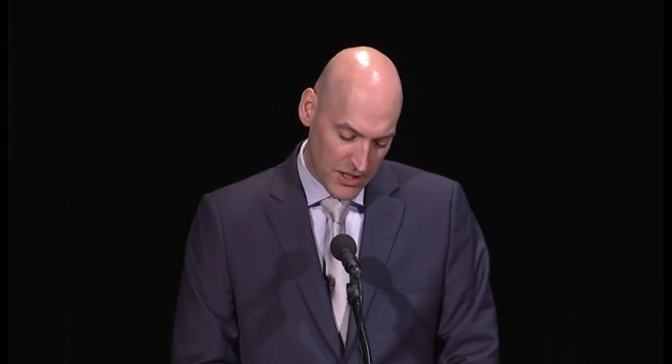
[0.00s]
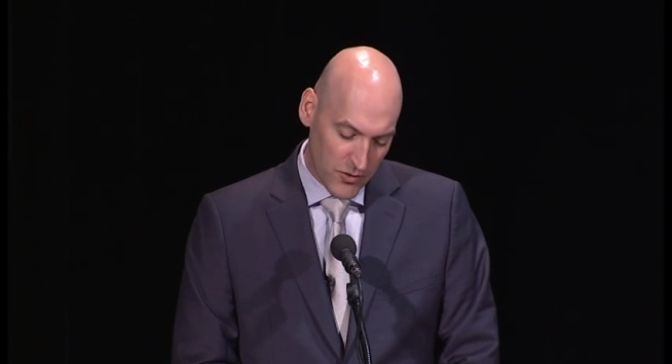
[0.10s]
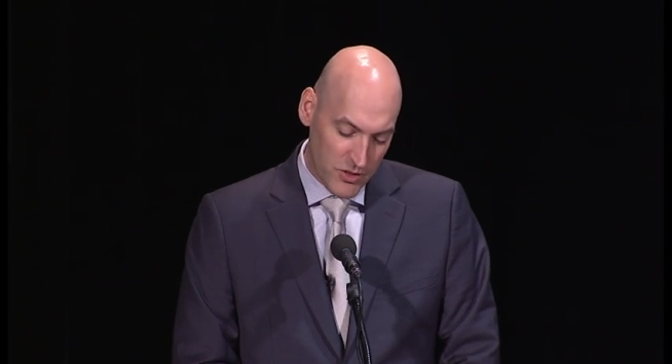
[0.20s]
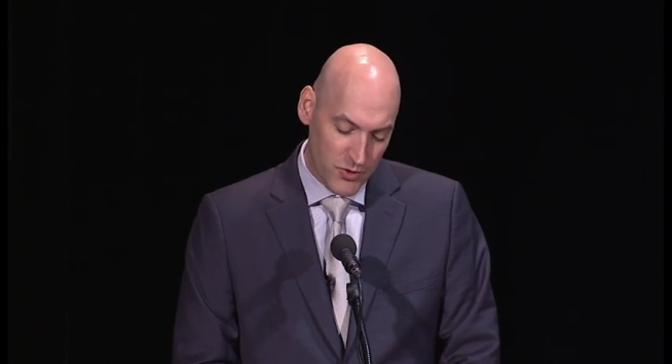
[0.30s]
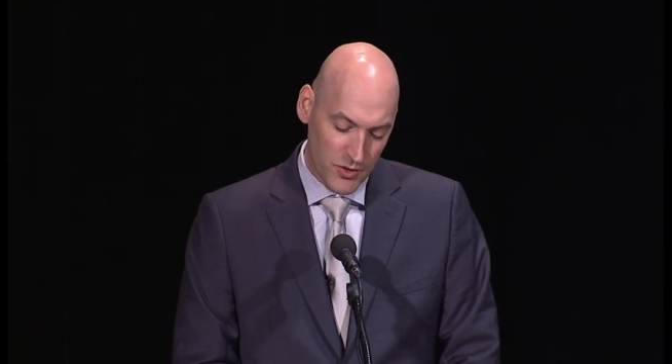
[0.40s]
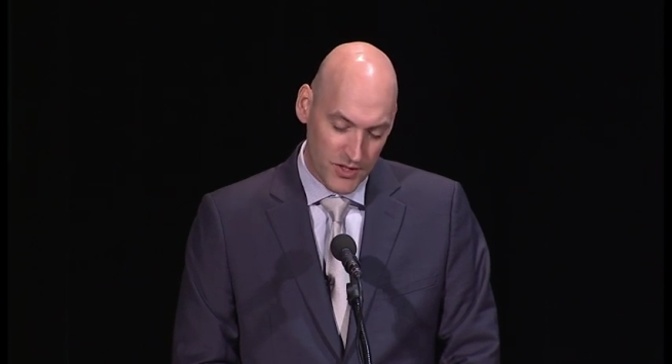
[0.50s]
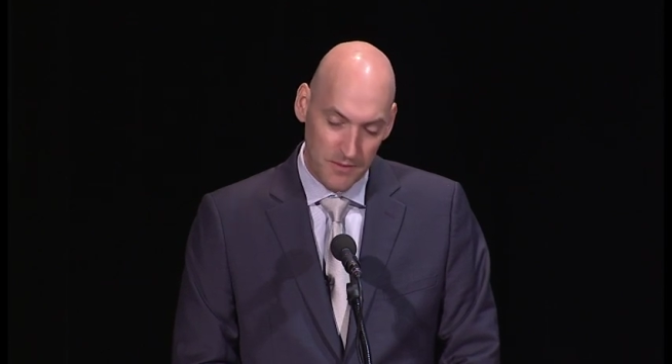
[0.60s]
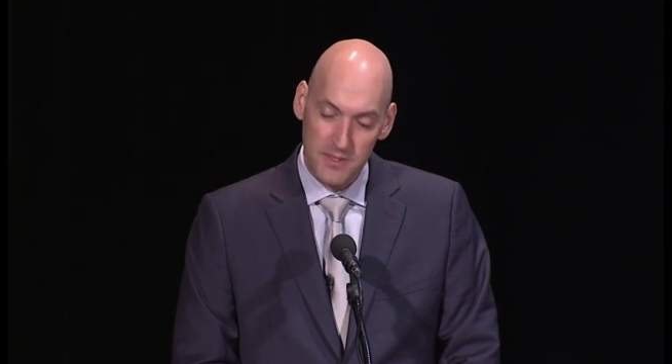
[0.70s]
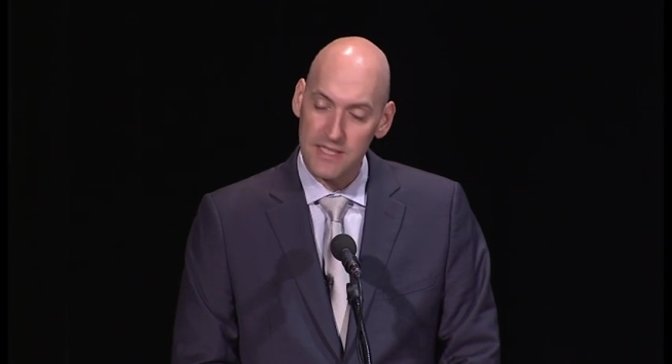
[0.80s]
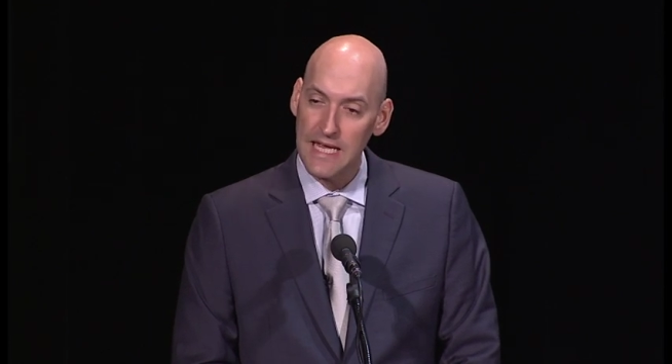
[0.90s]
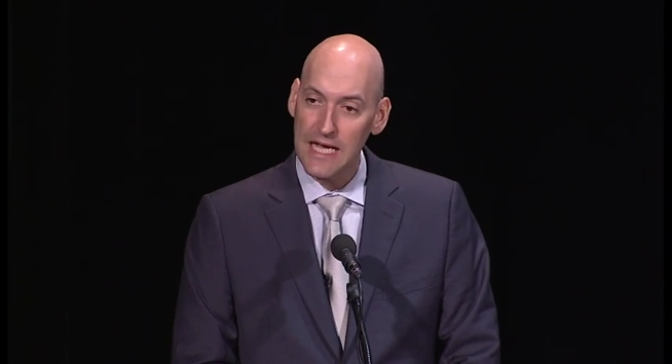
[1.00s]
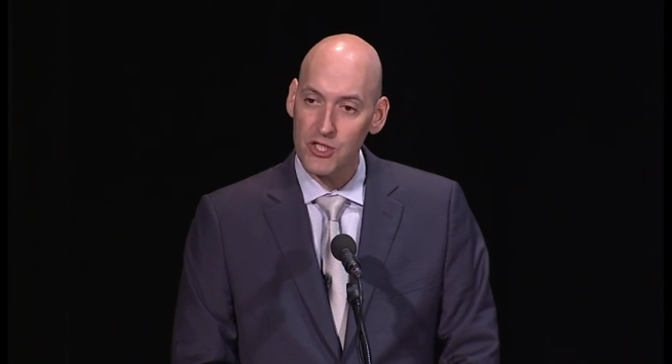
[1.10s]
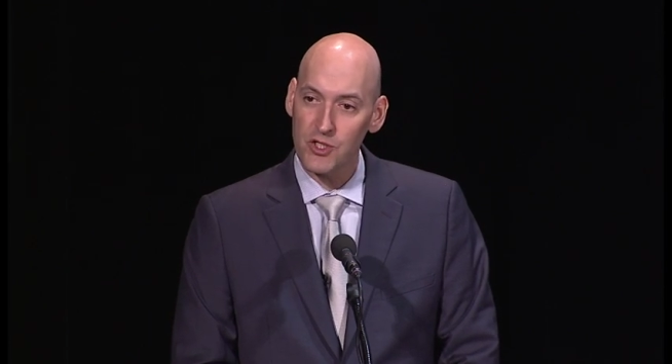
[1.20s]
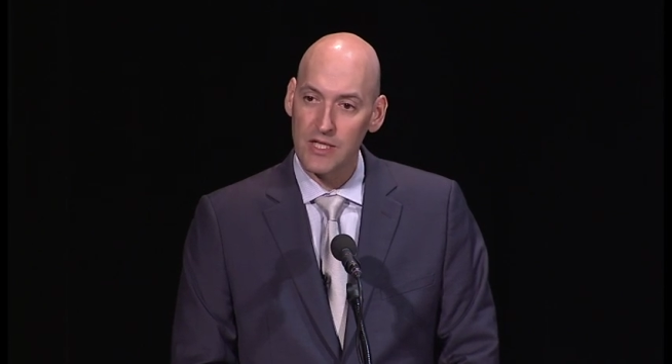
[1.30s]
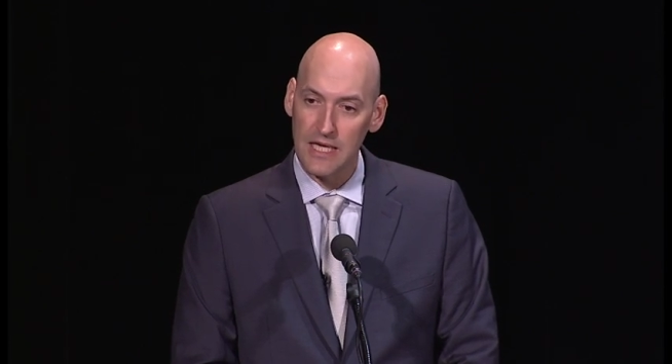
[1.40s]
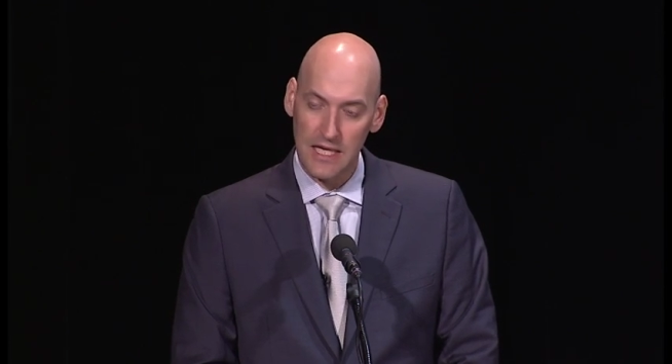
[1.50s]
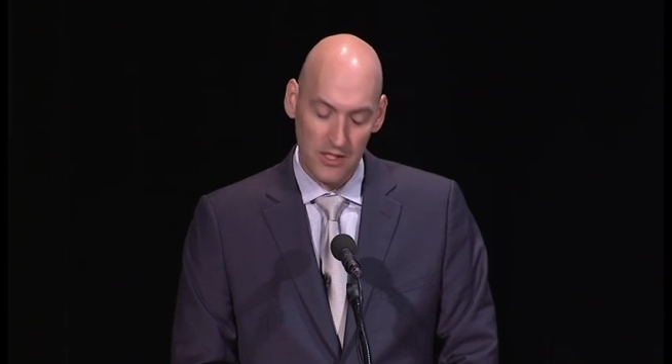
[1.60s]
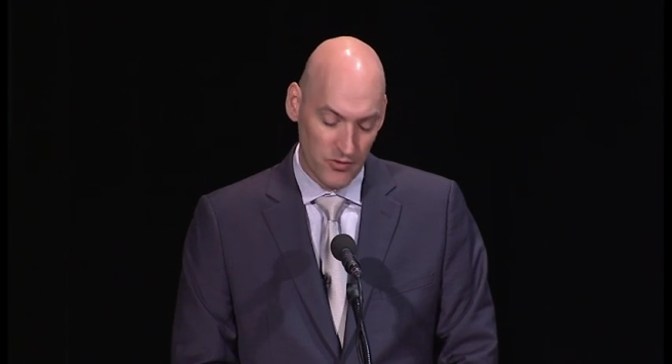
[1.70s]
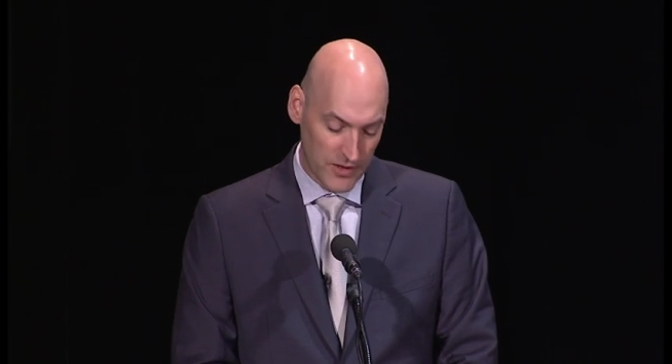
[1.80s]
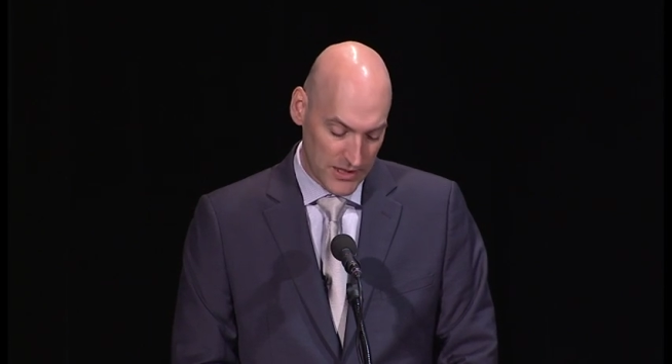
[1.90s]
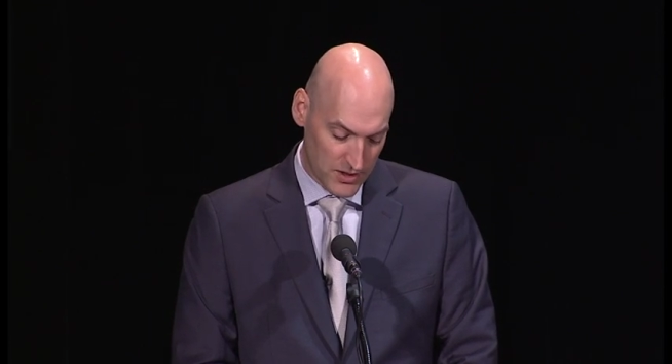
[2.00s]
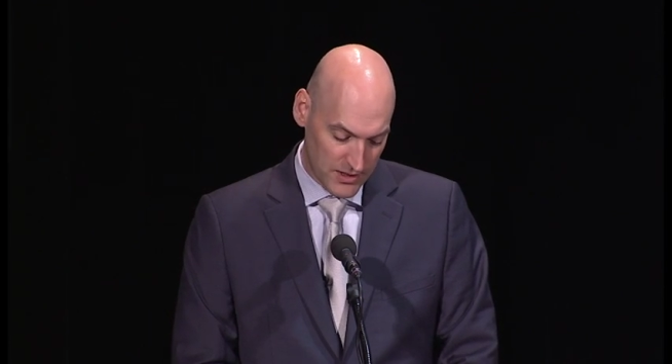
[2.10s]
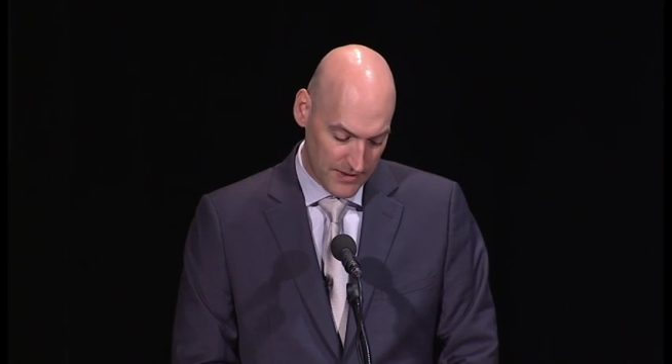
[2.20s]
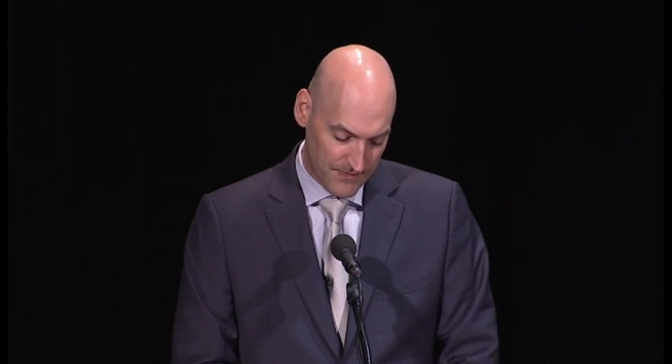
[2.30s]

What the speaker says: which will substantially increase